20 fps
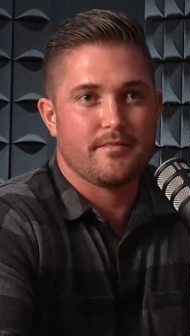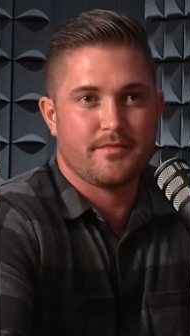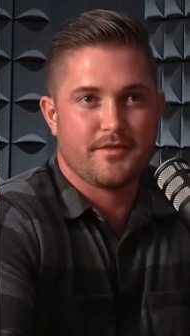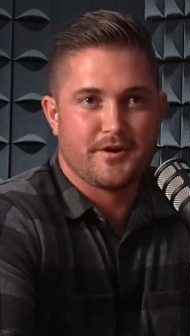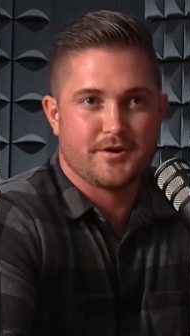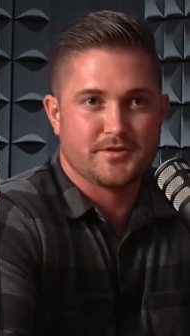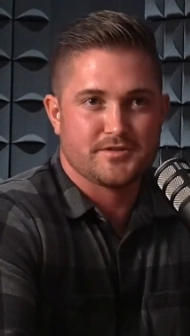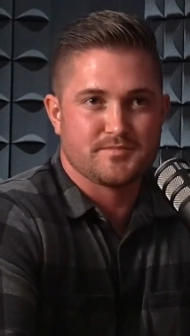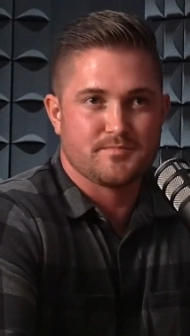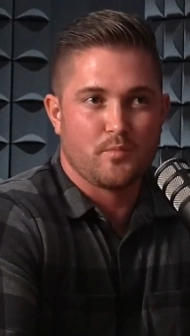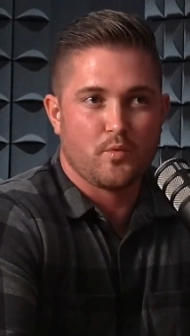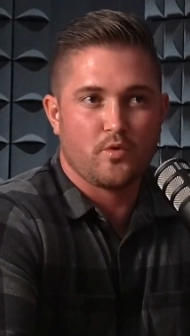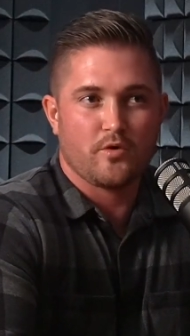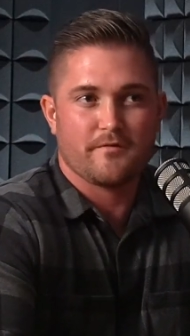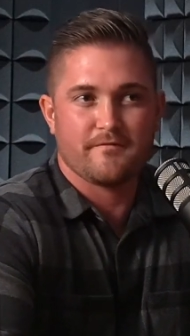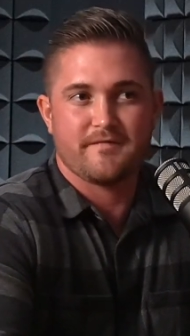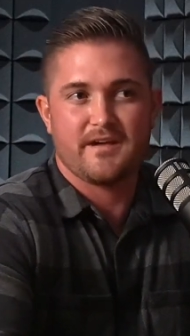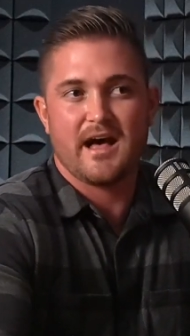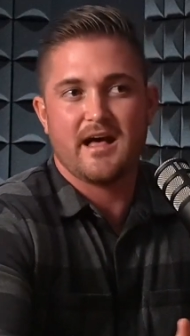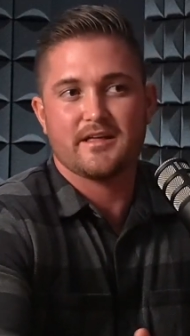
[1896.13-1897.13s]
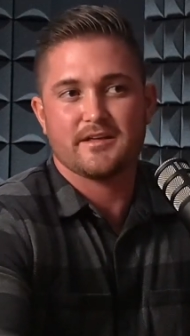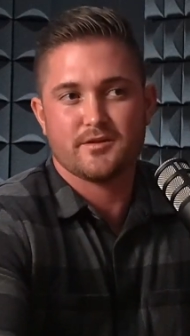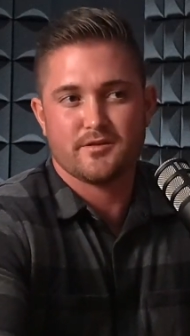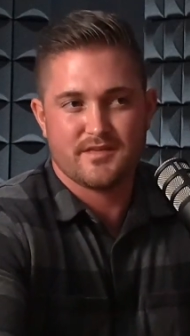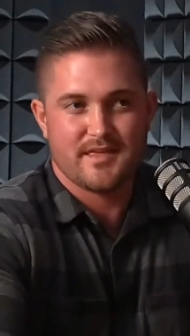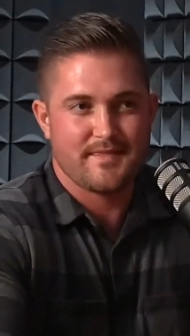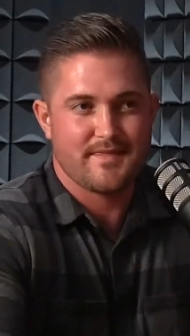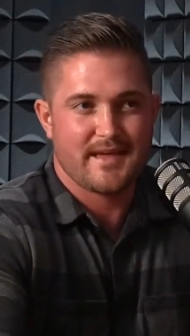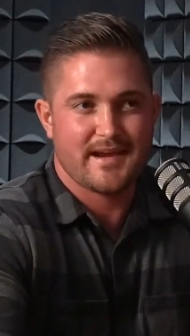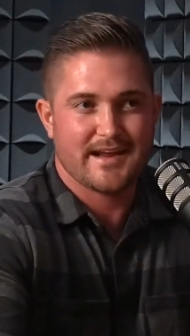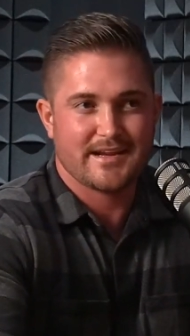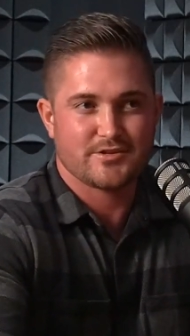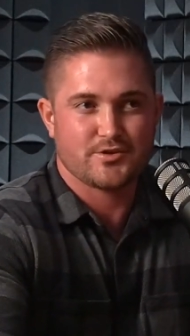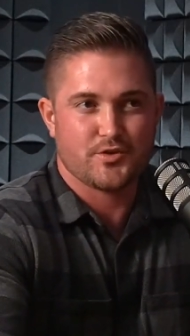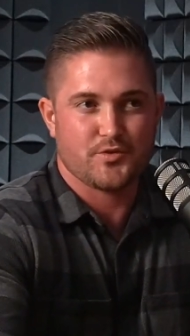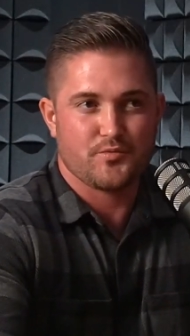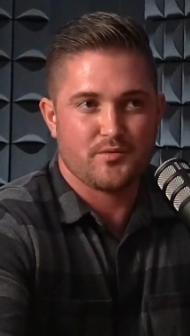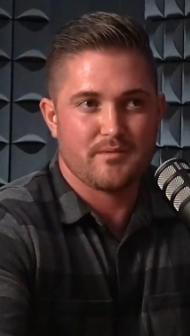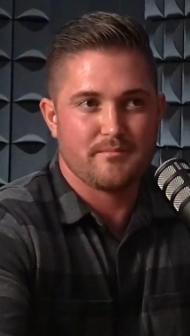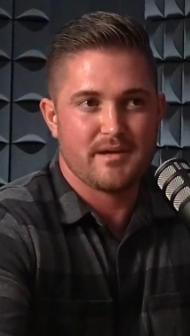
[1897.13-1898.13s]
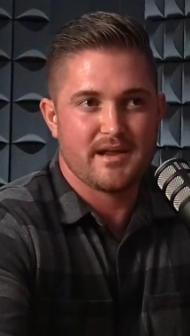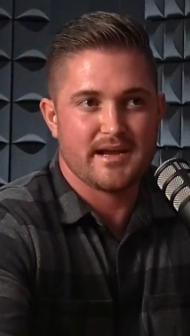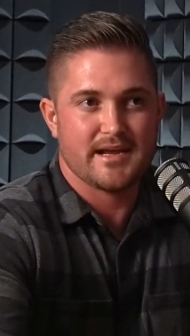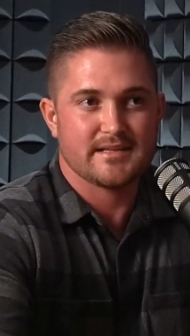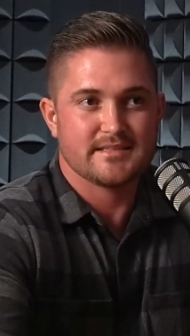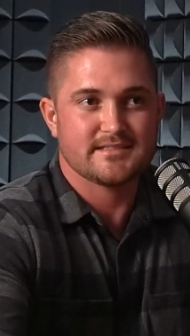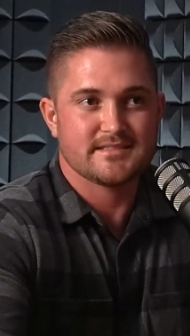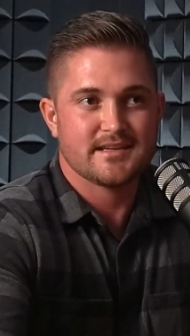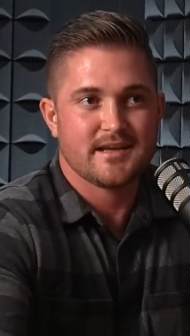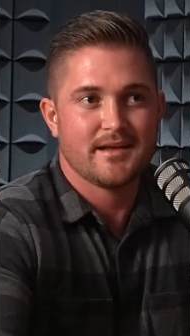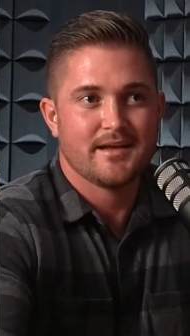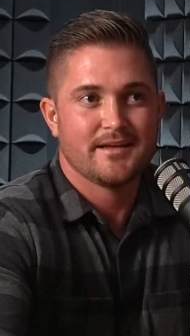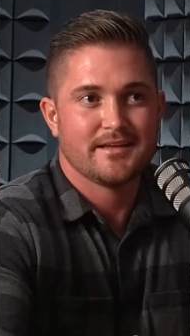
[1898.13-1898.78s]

There's more value than that extra 3 minutes.